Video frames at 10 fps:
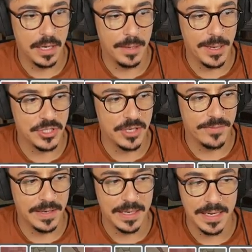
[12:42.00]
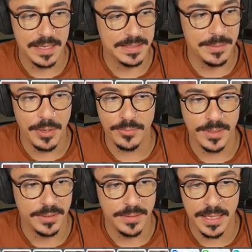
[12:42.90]
I'm actually feeling it. It's the
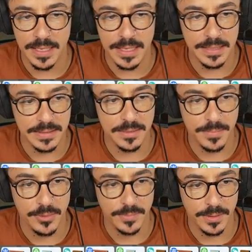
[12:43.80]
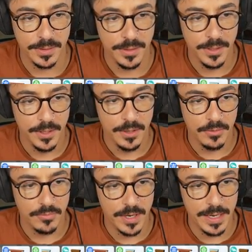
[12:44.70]
moment. It is the moment.
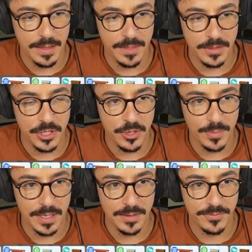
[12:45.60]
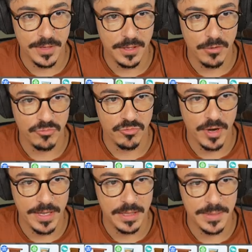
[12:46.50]
Right, and then you, my love, can go
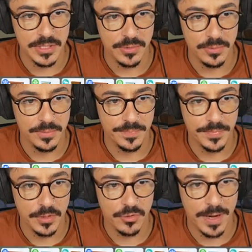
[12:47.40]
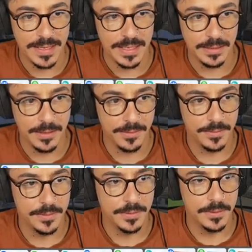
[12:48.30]
right in the middle. Cracking.
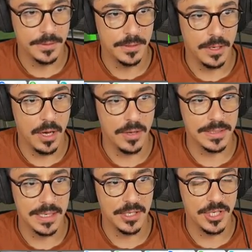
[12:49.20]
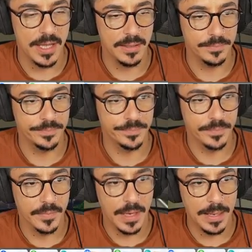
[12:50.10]
Oh, it's lush that.
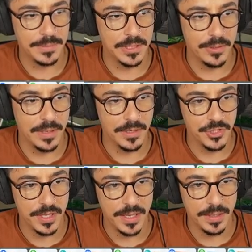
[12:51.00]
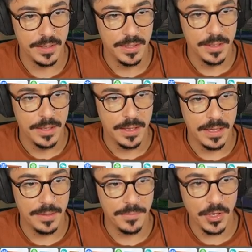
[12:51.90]
Absolutely lush that.
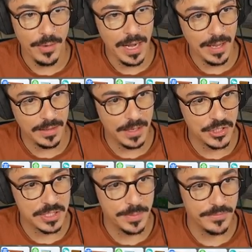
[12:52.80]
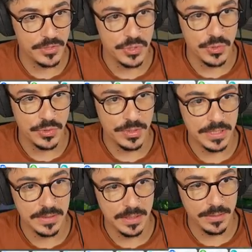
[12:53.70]
Um, no, I like that just above the door. I
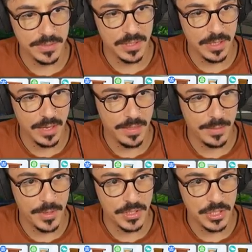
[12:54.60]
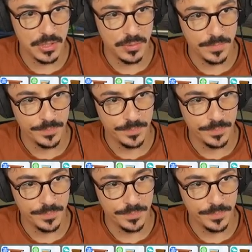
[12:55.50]
didn't think I was going to like that, but I do.